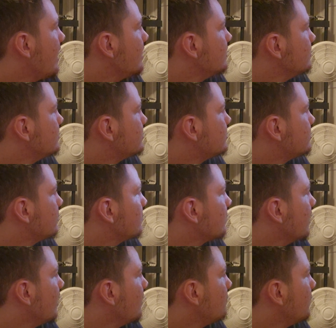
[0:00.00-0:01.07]
And Super
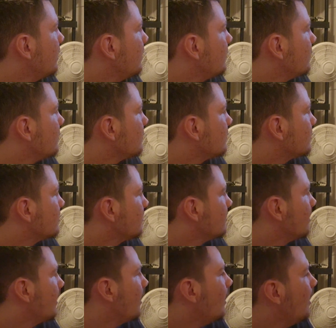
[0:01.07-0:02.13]
Hot Mind Hold.
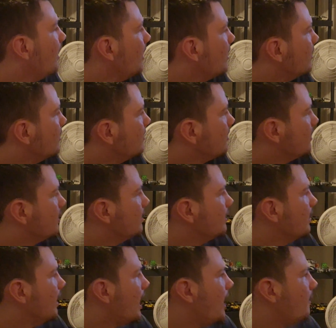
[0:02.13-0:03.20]
Oh!
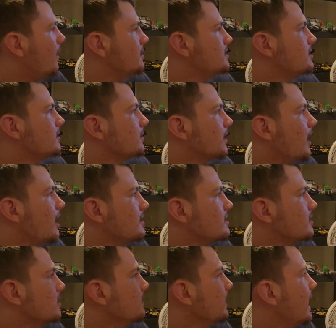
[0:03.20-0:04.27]
I want Super Hot
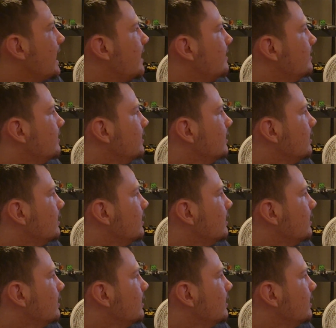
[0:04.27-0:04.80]
so bad.